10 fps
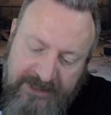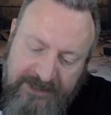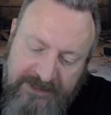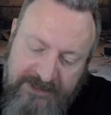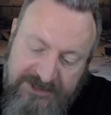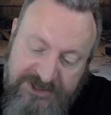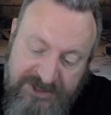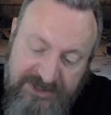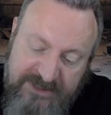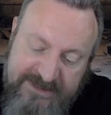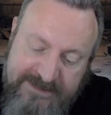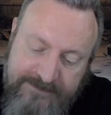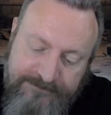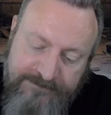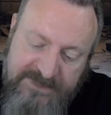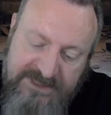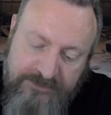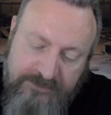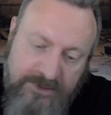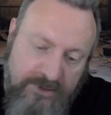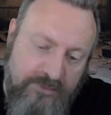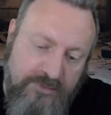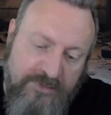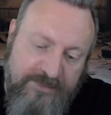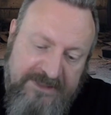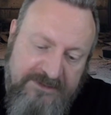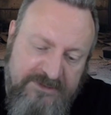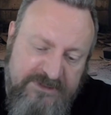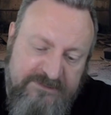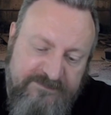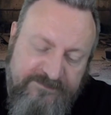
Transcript: and chindits, so no commandos